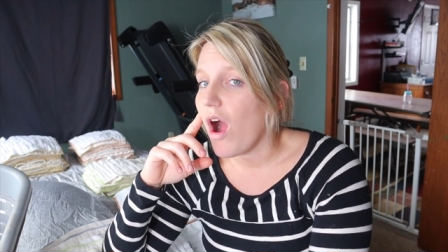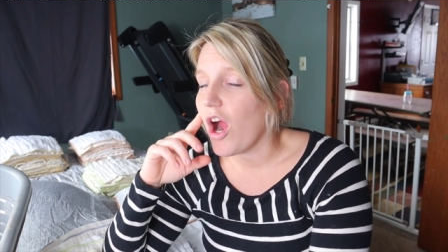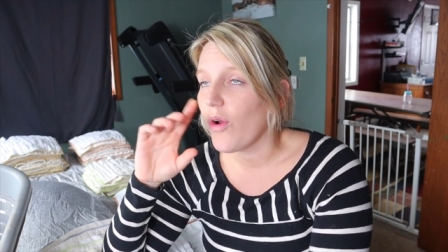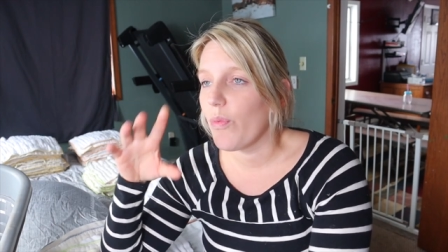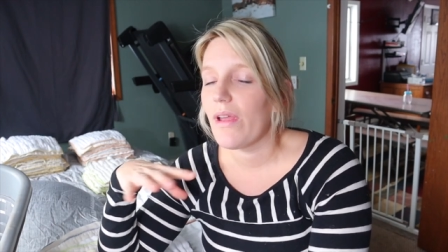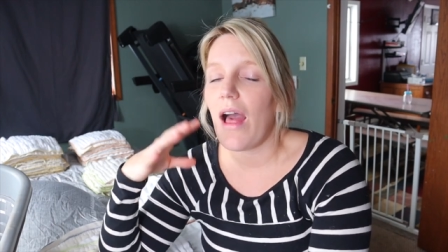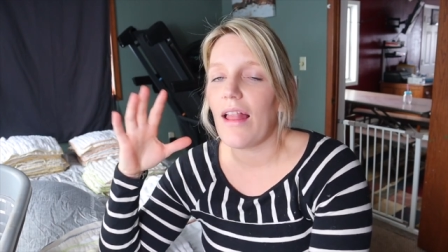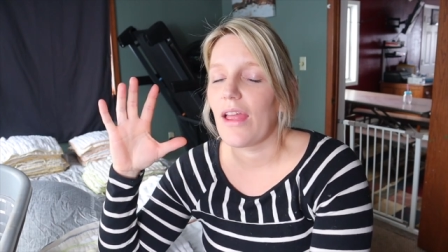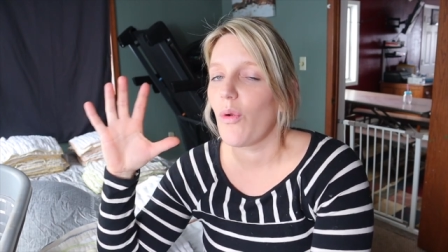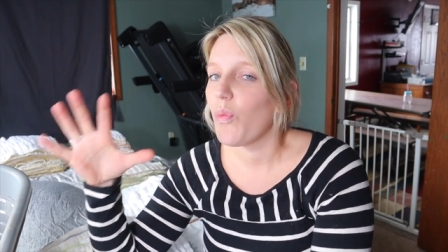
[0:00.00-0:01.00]
our we got
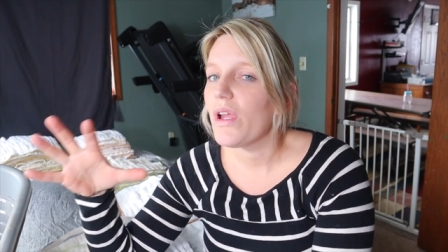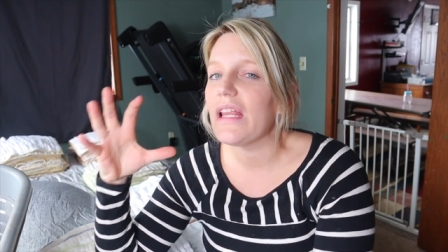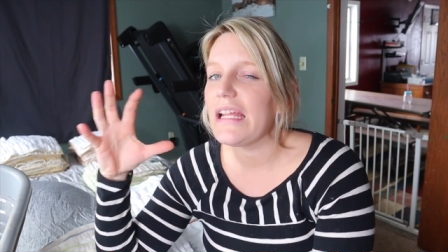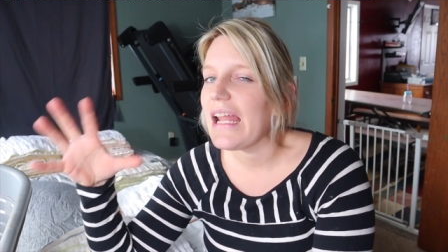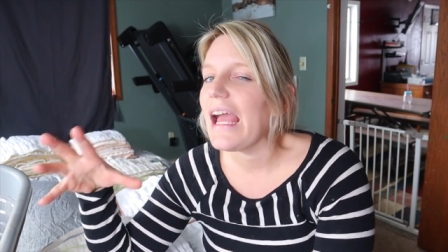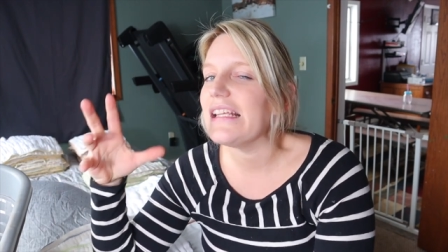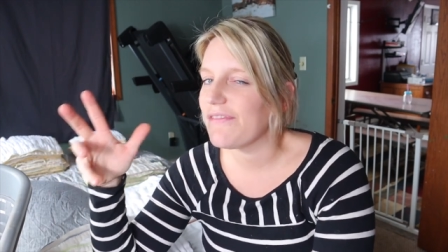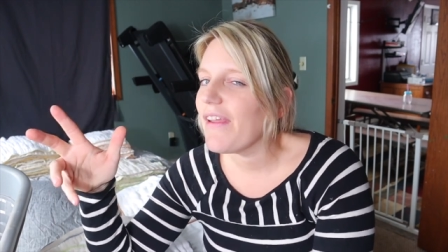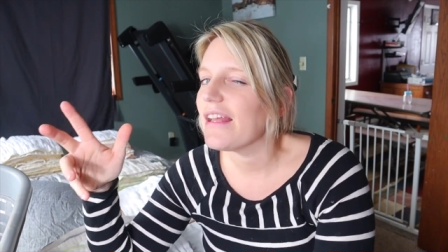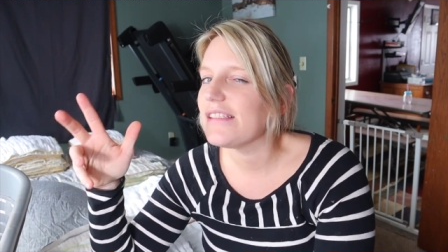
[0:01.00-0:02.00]
like a really nice
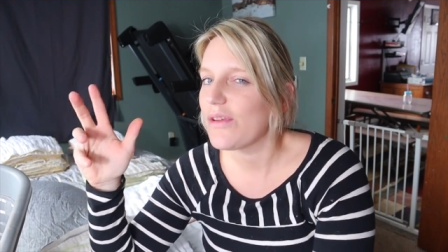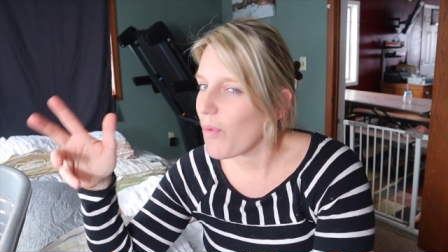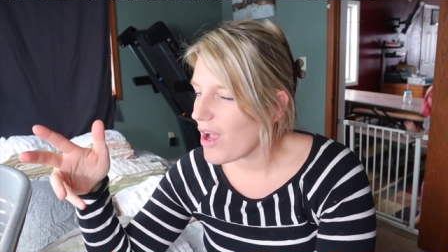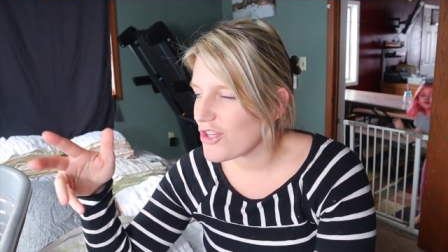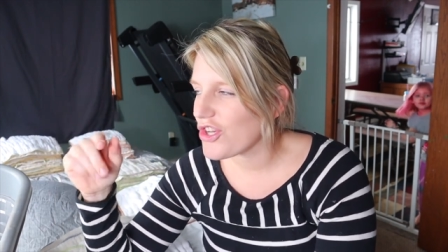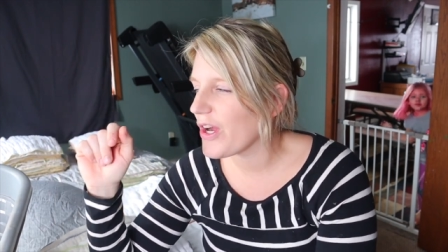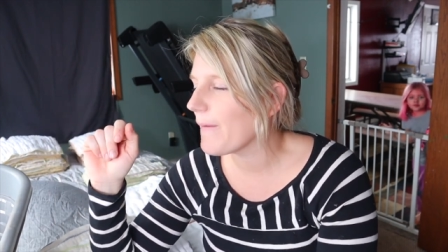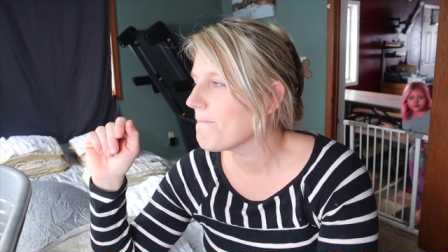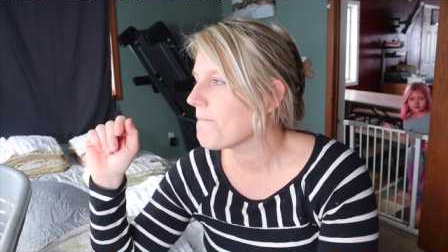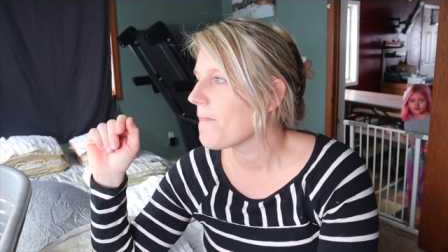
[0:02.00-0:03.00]
fancy washer.